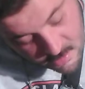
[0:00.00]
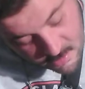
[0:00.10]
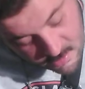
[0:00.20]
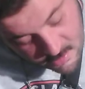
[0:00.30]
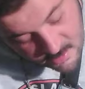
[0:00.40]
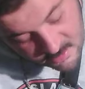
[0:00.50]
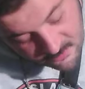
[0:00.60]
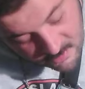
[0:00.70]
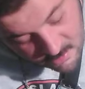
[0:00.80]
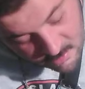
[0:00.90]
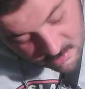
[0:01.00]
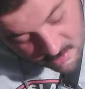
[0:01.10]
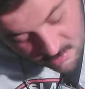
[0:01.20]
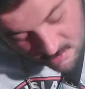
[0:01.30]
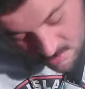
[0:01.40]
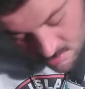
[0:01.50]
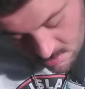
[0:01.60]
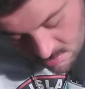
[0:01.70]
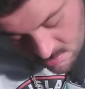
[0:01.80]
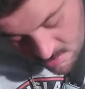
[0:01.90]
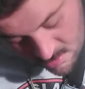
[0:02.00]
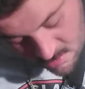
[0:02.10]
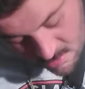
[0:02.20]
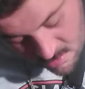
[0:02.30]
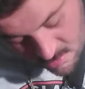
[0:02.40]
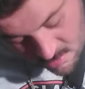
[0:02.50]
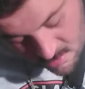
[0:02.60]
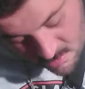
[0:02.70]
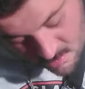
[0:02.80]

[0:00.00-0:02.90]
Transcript: index finger on the